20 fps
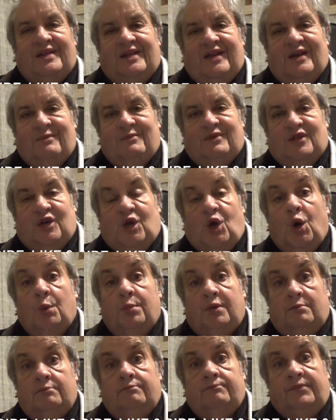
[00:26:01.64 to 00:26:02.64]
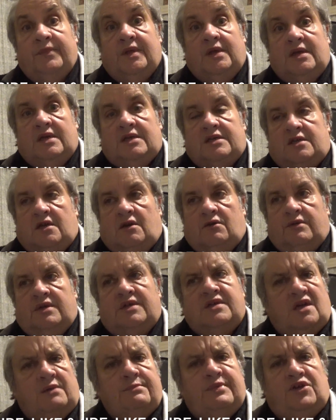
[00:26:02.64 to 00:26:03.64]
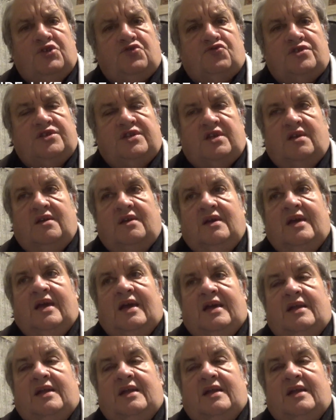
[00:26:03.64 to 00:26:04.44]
the name of the album. So it's going to be interesting,